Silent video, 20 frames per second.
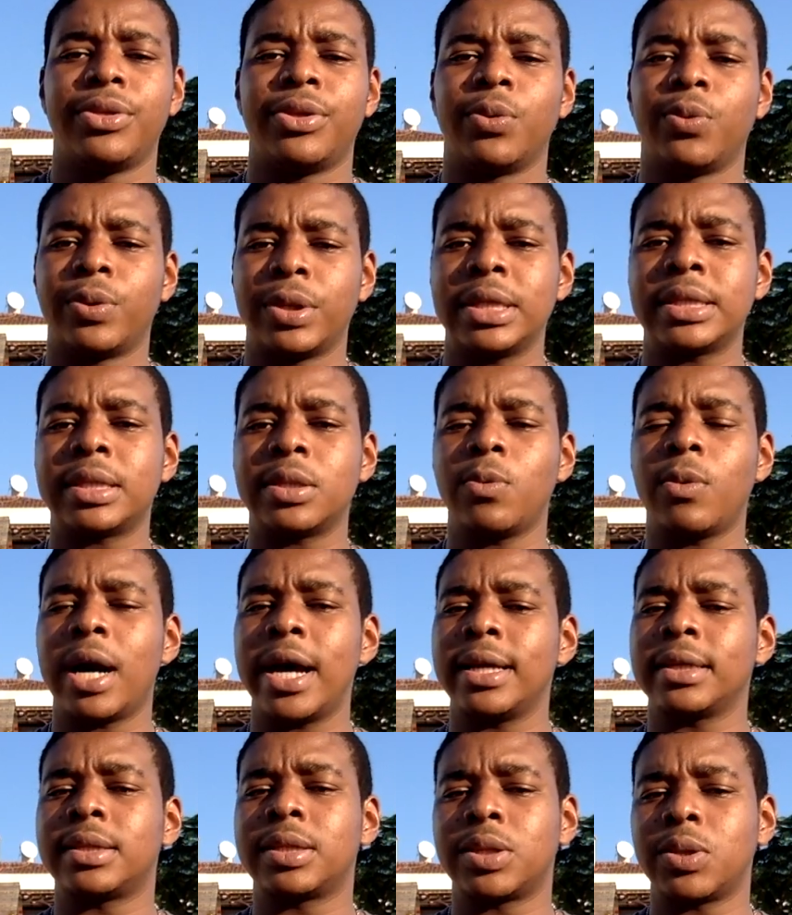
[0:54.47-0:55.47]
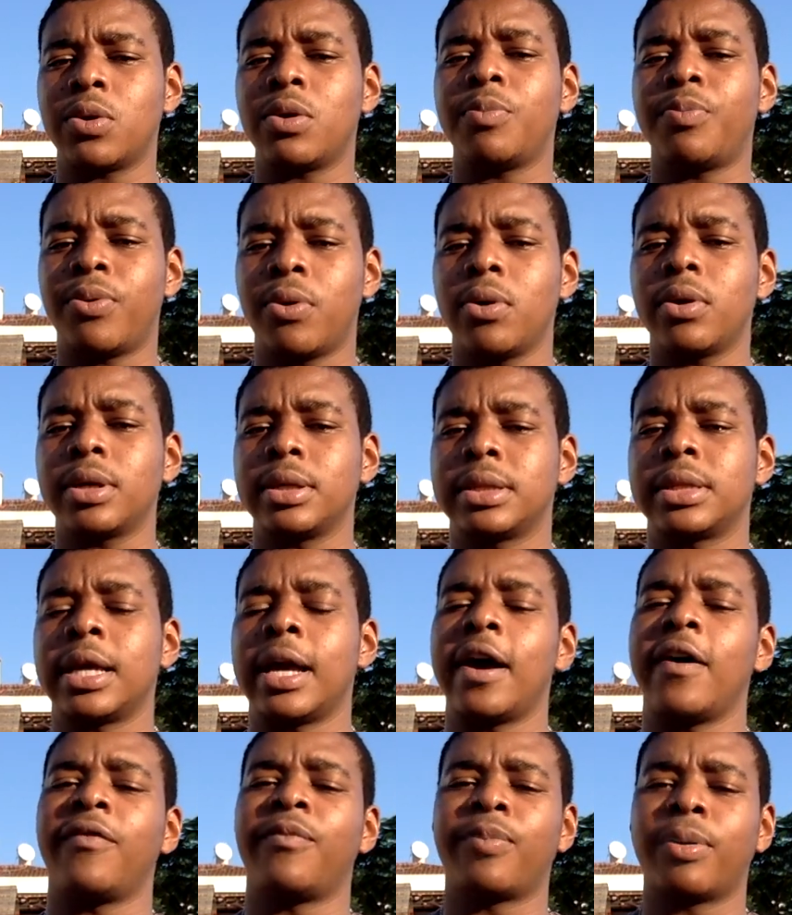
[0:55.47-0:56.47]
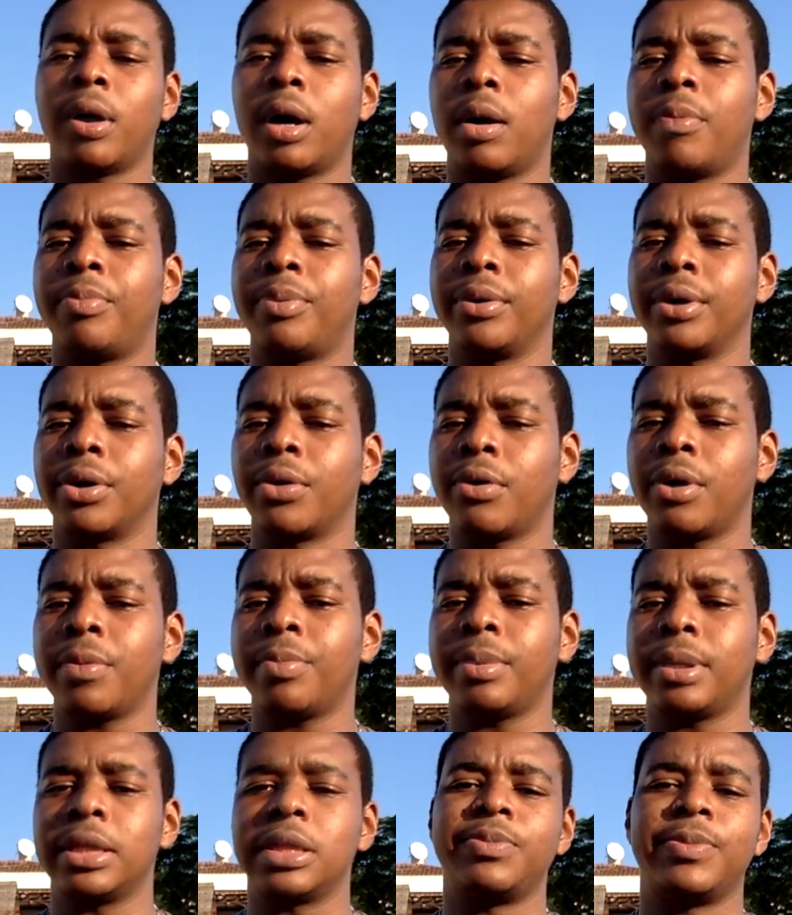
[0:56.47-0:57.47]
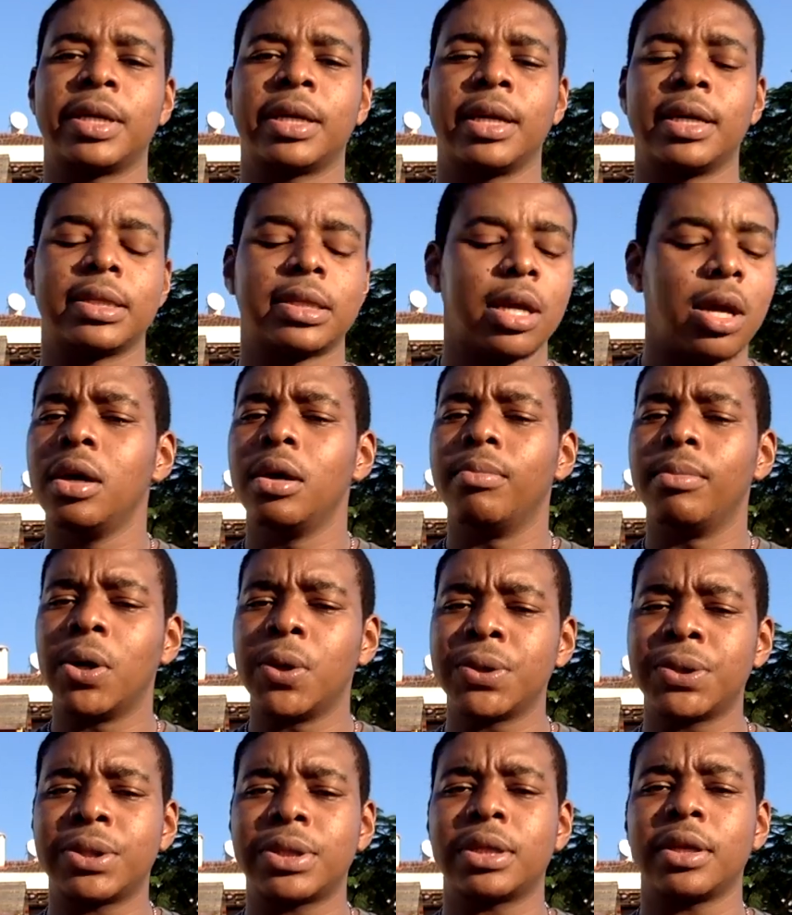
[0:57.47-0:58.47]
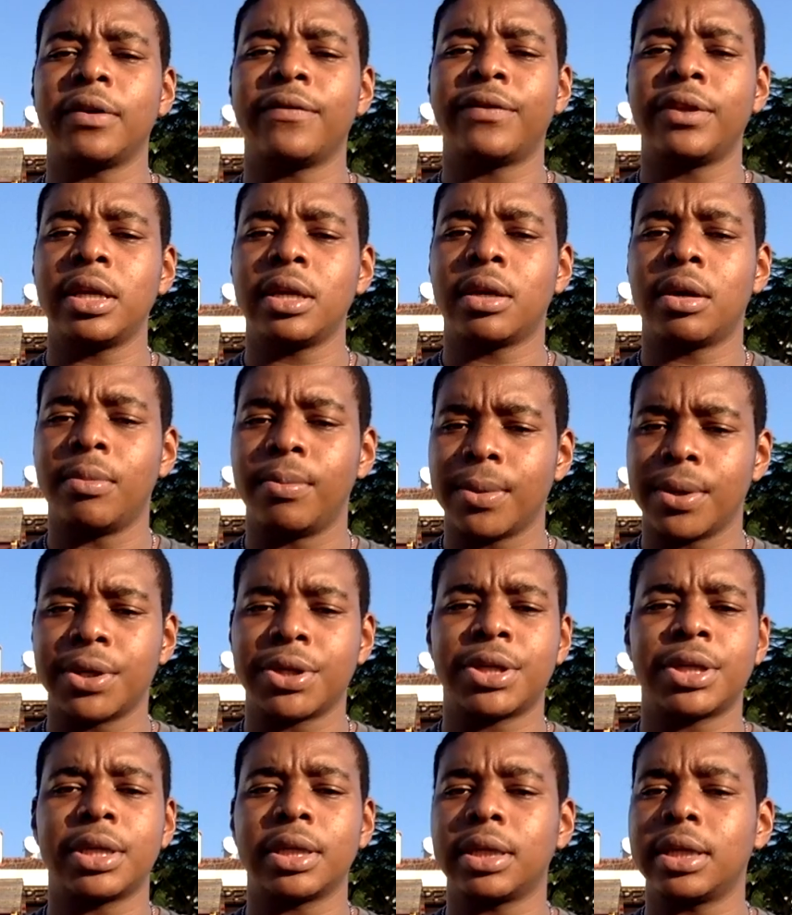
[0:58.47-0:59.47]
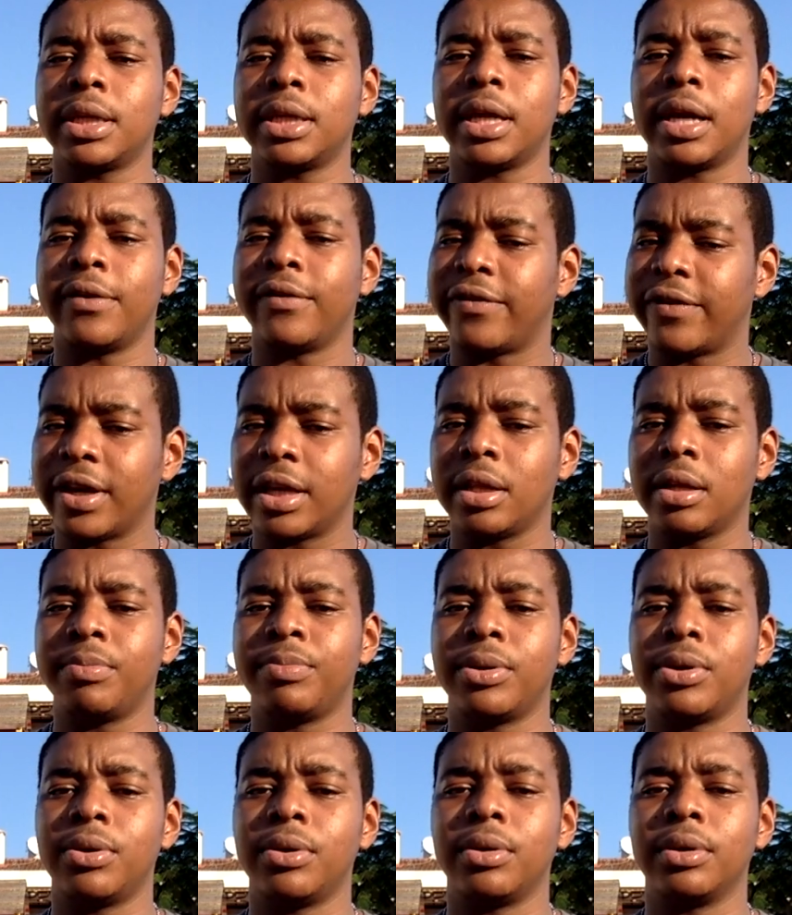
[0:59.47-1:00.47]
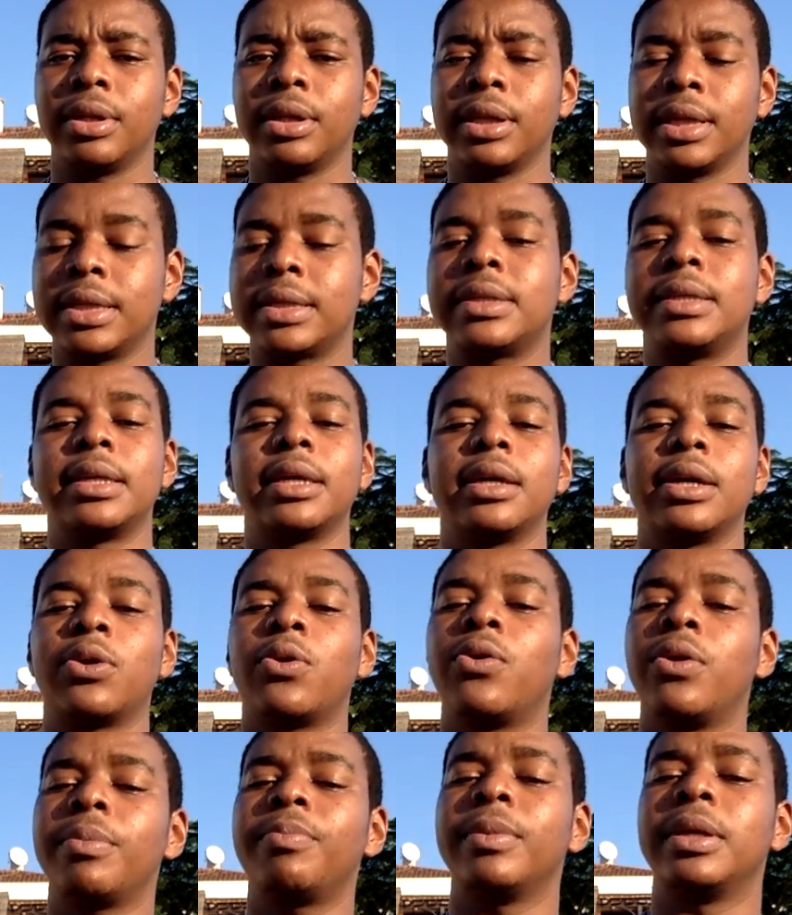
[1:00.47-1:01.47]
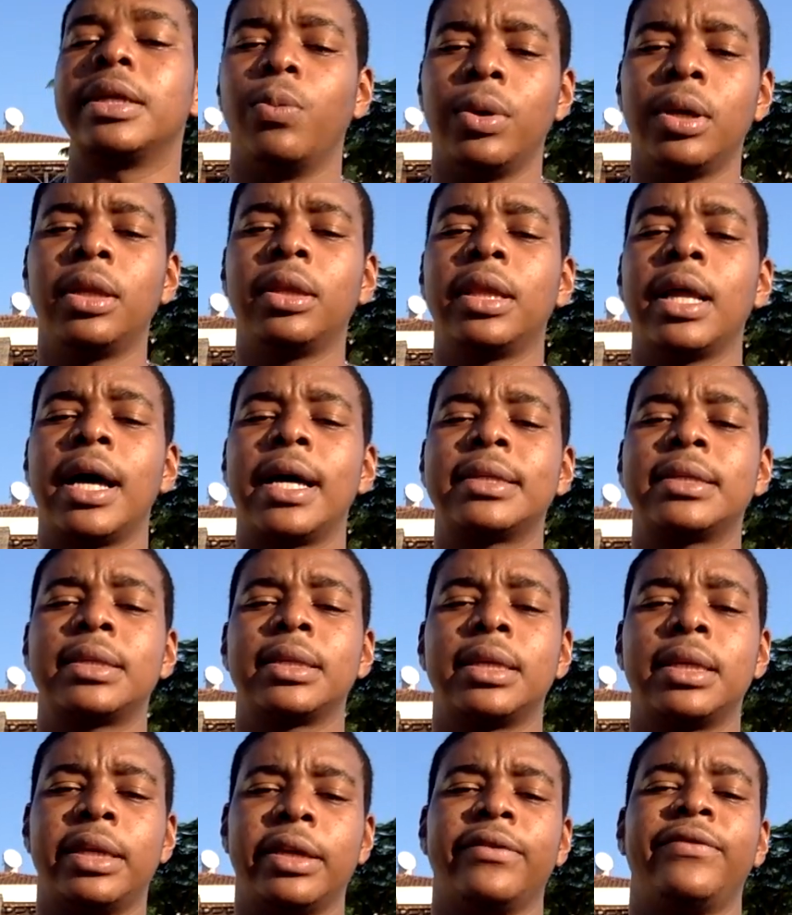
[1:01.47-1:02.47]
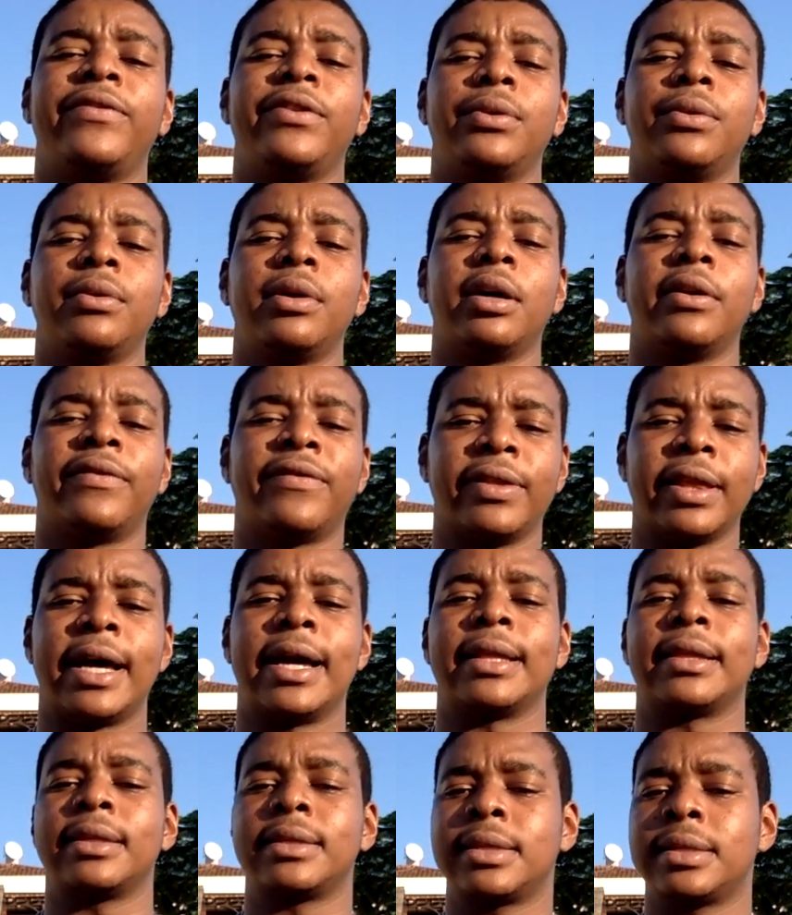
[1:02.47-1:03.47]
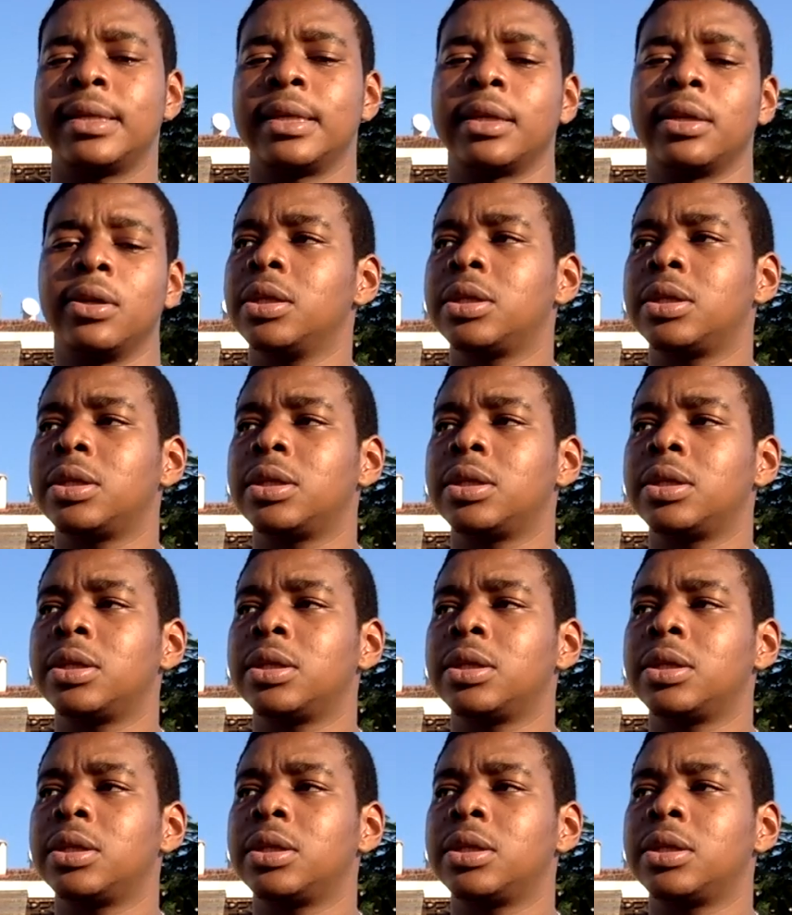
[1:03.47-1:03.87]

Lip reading: The reason why it's so important to have proper equipment is because most of the commercially available listening equipment will not give you a flat signal.